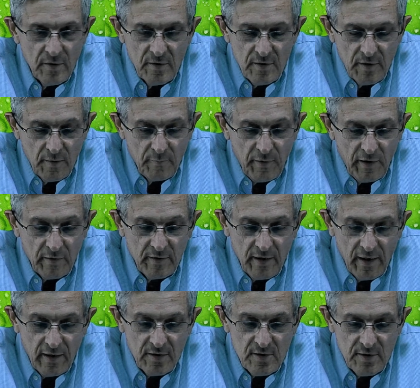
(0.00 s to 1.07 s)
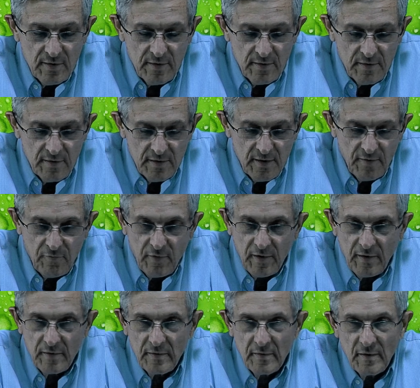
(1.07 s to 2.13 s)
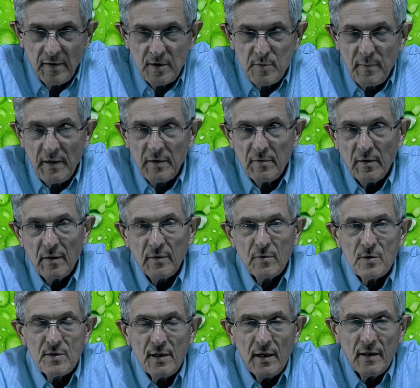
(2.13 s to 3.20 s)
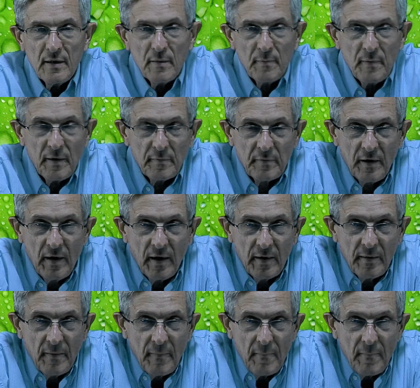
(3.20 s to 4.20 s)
compare texts and see if we can expand our understanding about God.